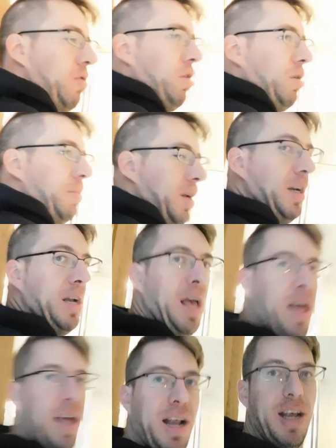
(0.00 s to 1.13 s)
wrong button.
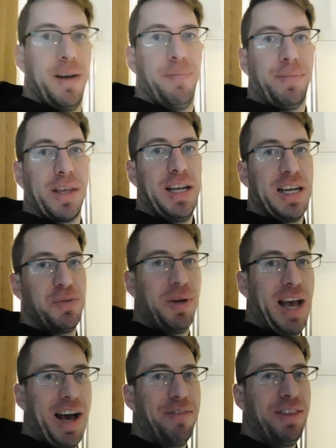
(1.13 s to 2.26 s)
Next we
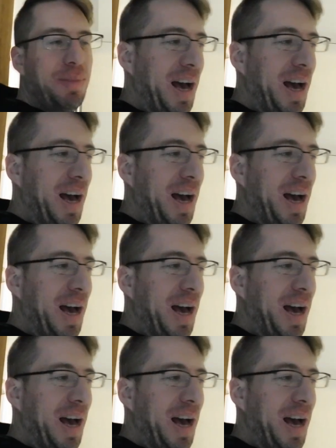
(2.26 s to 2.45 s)
have the